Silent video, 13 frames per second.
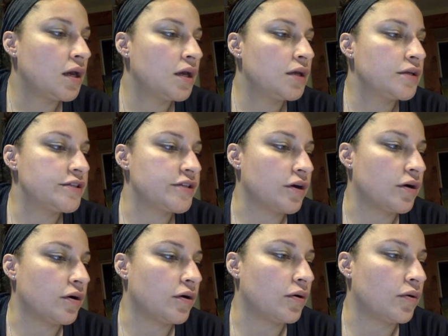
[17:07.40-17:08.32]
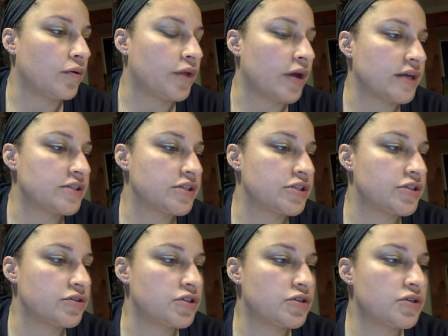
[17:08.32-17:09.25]
So you ask the
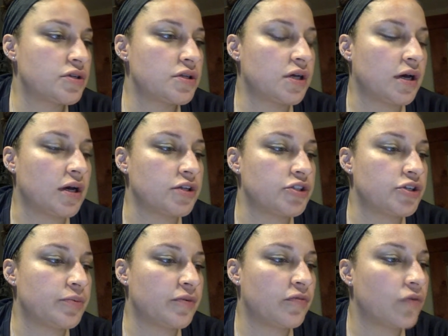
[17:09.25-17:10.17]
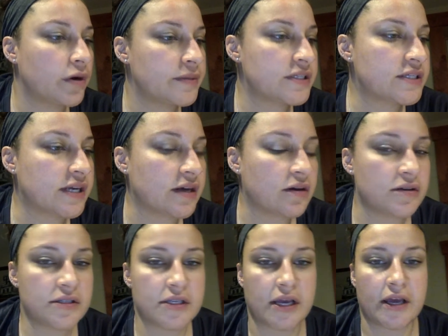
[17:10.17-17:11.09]
students to perform the
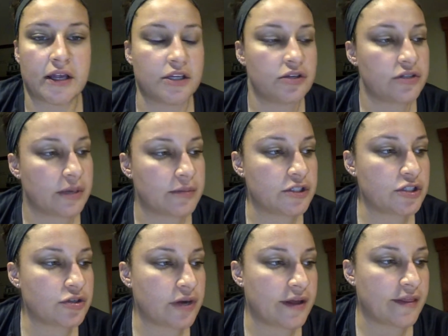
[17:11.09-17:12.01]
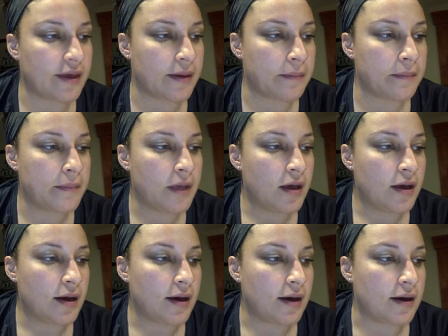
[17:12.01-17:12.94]
skills and you demonstrate them.
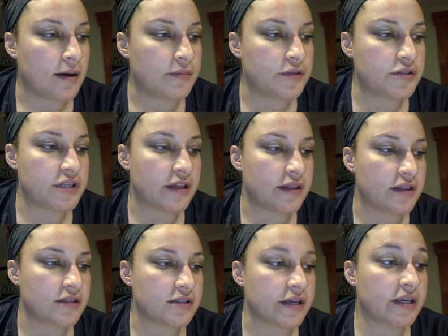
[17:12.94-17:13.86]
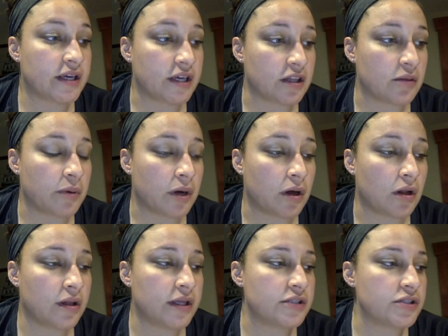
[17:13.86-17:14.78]
You'd say things like kick the ball.
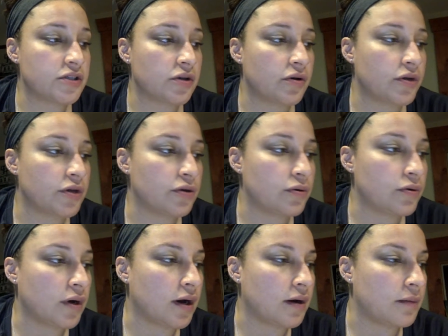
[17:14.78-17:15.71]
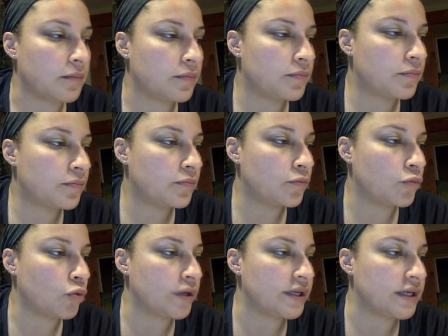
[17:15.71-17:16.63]
And so you
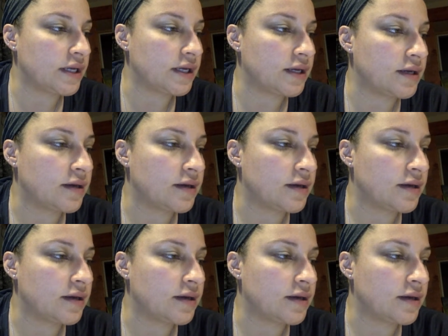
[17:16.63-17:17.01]
would need